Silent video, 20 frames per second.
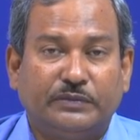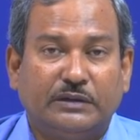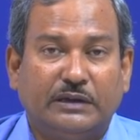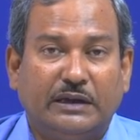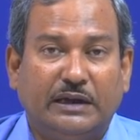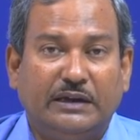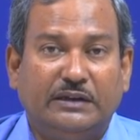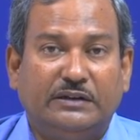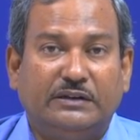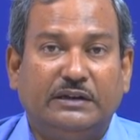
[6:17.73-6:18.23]

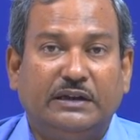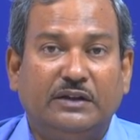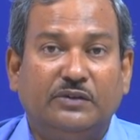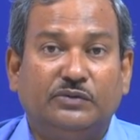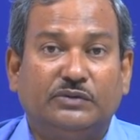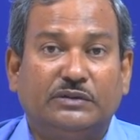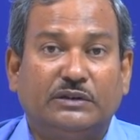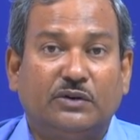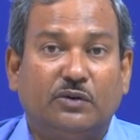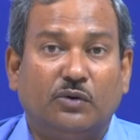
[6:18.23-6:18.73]
It
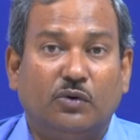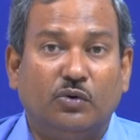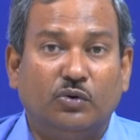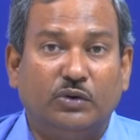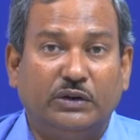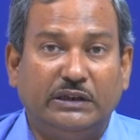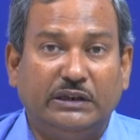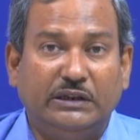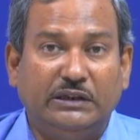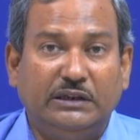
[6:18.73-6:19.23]
gives an
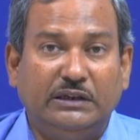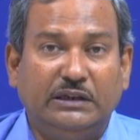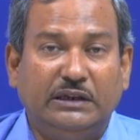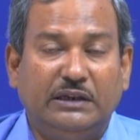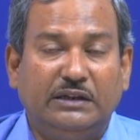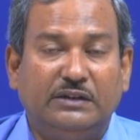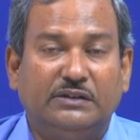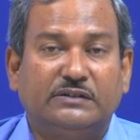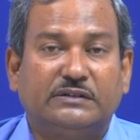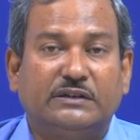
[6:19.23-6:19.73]
ODE
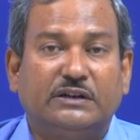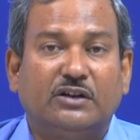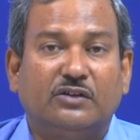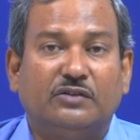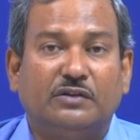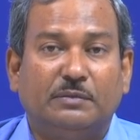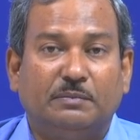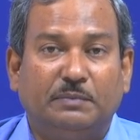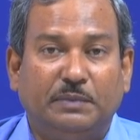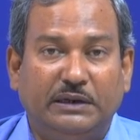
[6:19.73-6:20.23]
instead
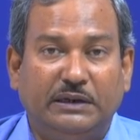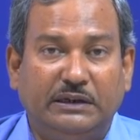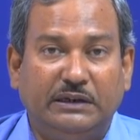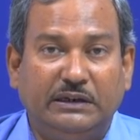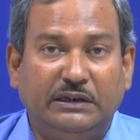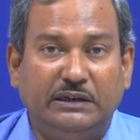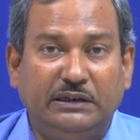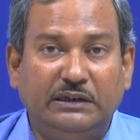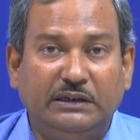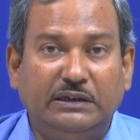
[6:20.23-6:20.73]
of a
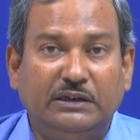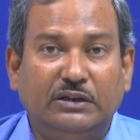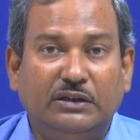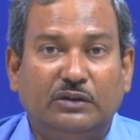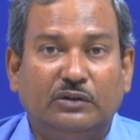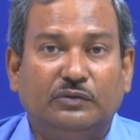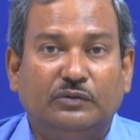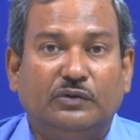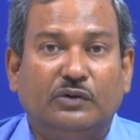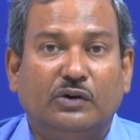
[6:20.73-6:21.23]
PDE
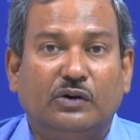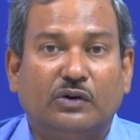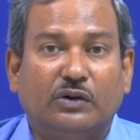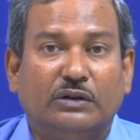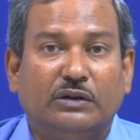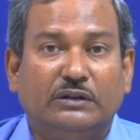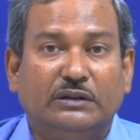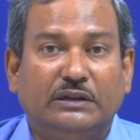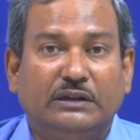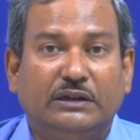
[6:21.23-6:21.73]
for
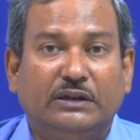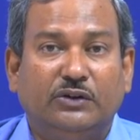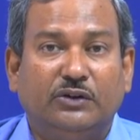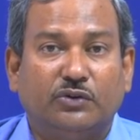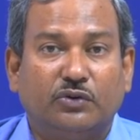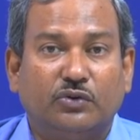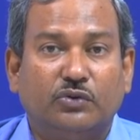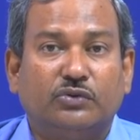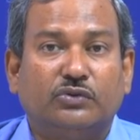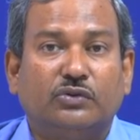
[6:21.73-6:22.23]
the
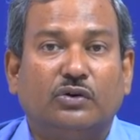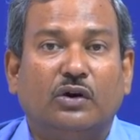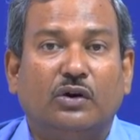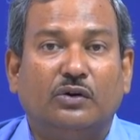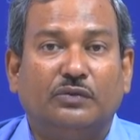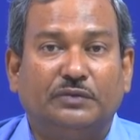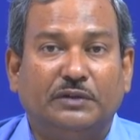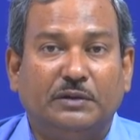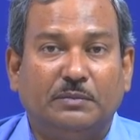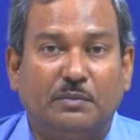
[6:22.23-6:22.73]
growth
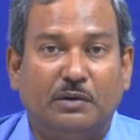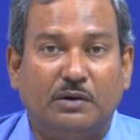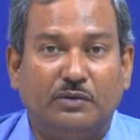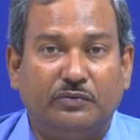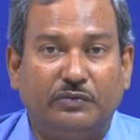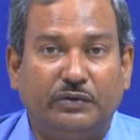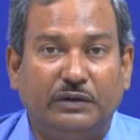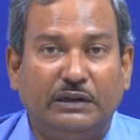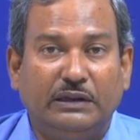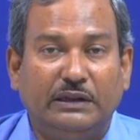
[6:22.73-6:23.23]
of the
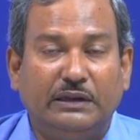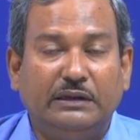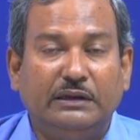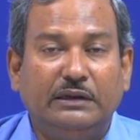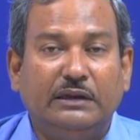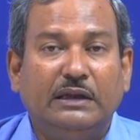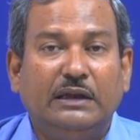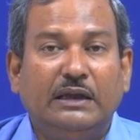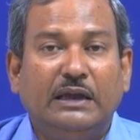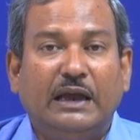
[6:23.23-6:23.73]
boundary layer,
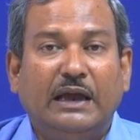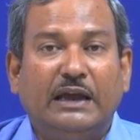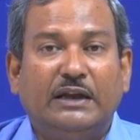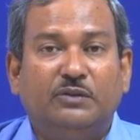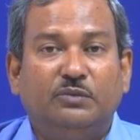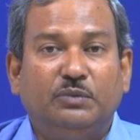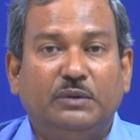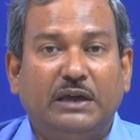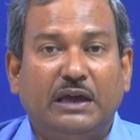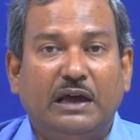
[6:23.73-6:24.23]

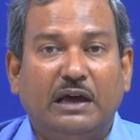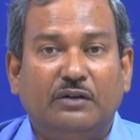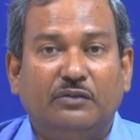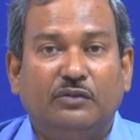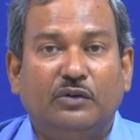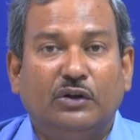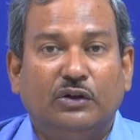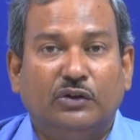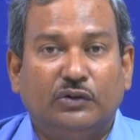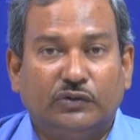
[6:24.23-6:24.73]
and we have
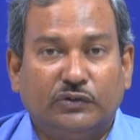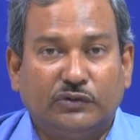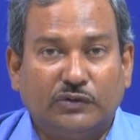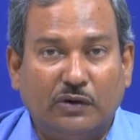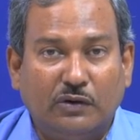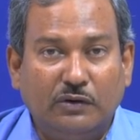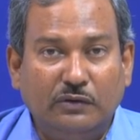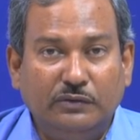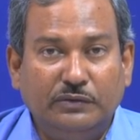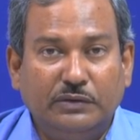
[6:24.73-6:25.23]

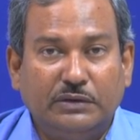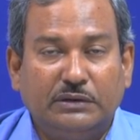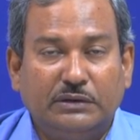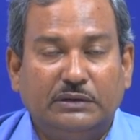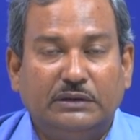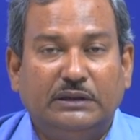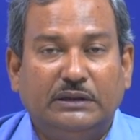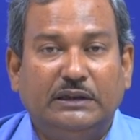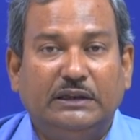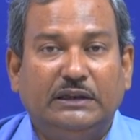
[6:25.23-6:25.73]
solved
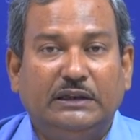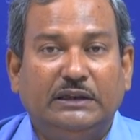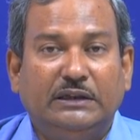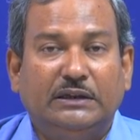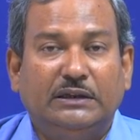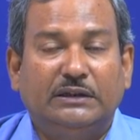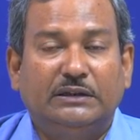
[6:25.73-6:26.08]
the